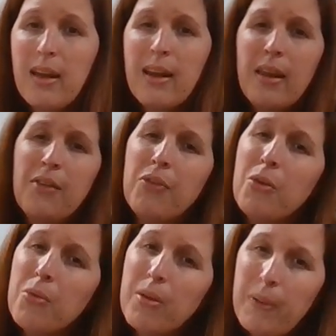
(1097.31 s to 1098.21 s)
And if
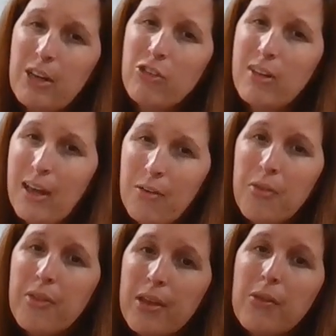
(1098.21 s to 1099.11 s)
you were a patient, how
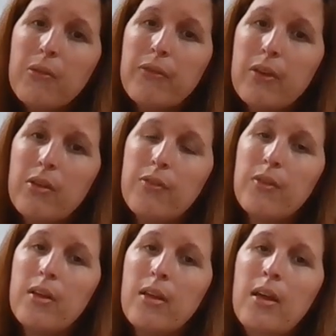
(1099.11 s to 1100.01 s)
do you think you would feel if
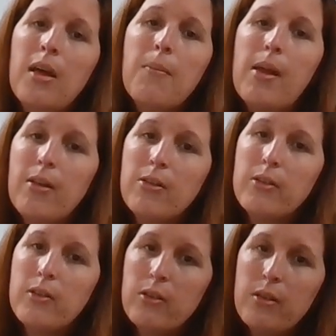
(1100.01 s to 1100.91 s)
the medical
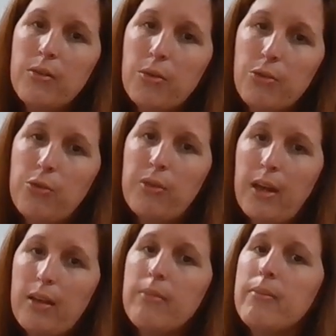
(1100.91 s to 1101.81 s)
assistant told you
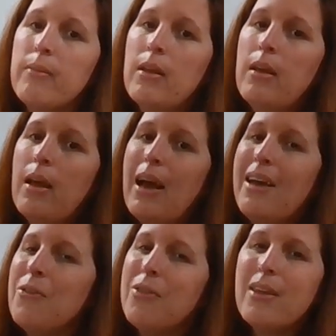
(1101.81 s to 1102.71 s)
that?
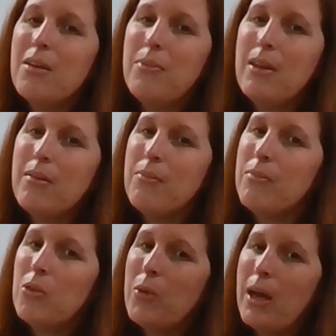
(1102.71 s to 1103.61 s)
I don't think I'd be
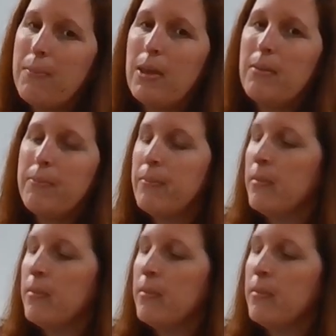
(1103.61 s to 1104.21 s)
too happy.